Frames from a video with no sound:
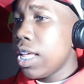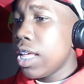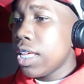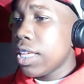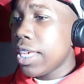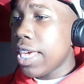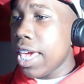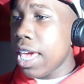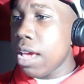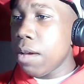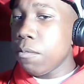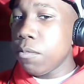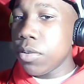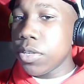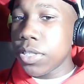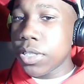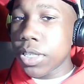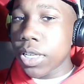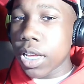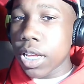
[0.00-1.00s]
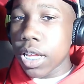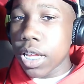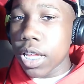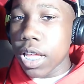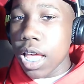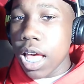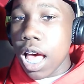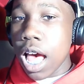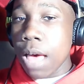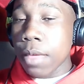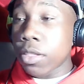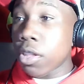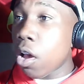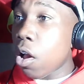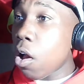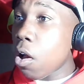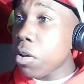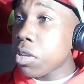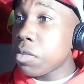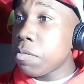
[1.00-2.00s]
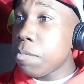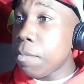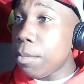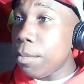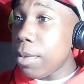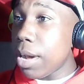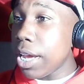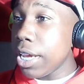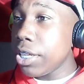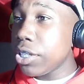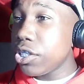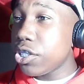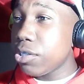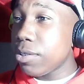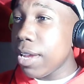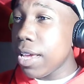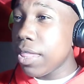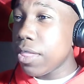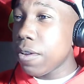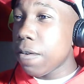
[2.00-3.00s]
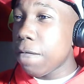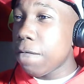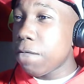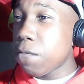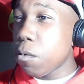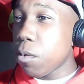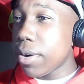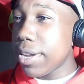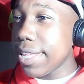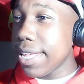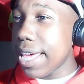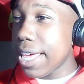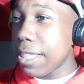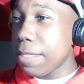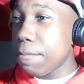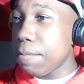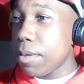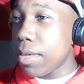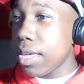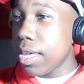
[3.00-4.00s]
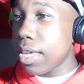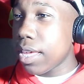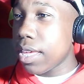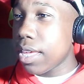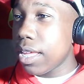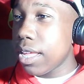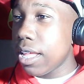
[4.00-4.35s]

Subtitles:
Cam was the Hawks might trade their 48th pick,